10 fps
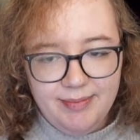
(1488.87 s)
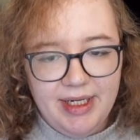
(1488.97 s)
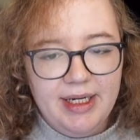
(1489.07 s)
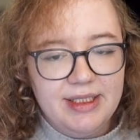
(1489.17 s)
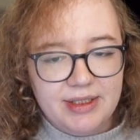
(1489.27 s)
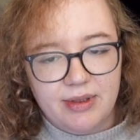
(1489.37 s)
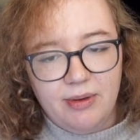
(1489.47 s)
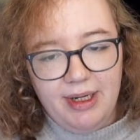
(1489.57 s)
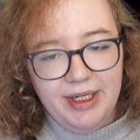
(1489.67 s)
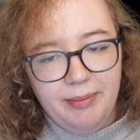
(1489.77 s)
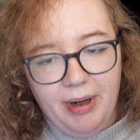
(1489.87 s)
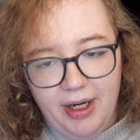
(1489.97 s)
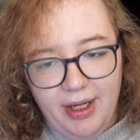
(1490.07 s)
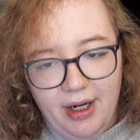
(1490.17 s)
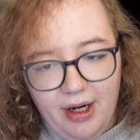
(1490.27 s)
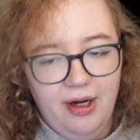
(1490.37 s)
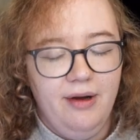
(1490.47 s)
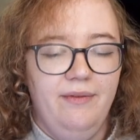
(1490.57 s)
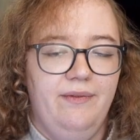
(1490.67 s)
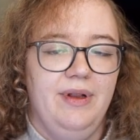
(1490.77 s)
but it is a required part
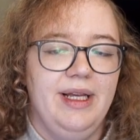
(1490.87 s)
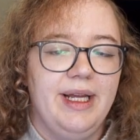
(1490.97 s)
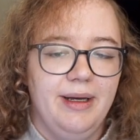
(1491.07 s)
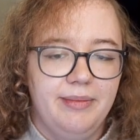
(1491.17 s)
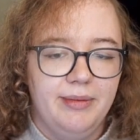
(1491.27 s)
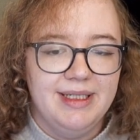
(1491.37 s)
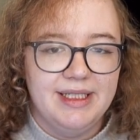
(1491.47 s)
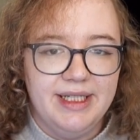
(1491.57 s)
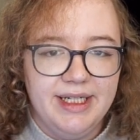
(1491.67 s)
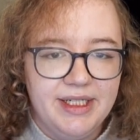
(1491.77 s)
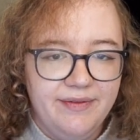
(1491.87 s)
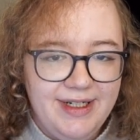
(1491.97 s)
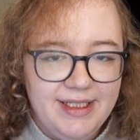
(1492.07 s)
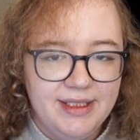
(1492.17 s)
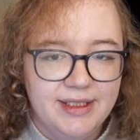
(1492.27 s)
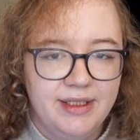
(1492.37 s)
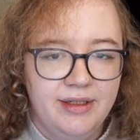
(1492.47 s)
of implementing the interface.